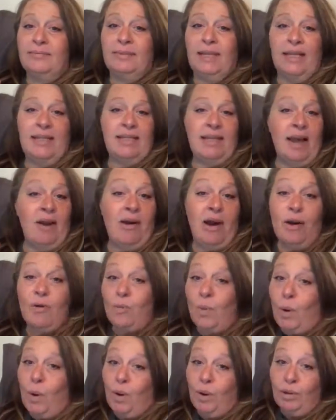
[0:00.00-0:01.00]
that's how I
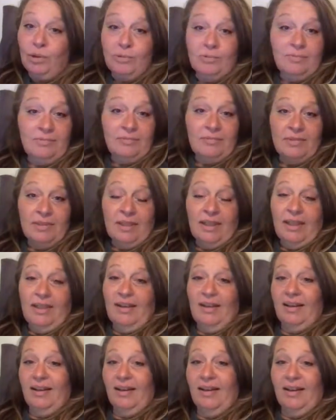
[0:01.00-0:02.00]
roll.
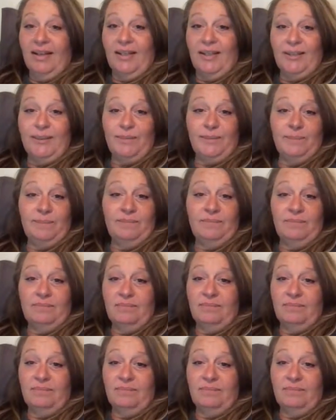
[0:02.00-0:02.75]
Um,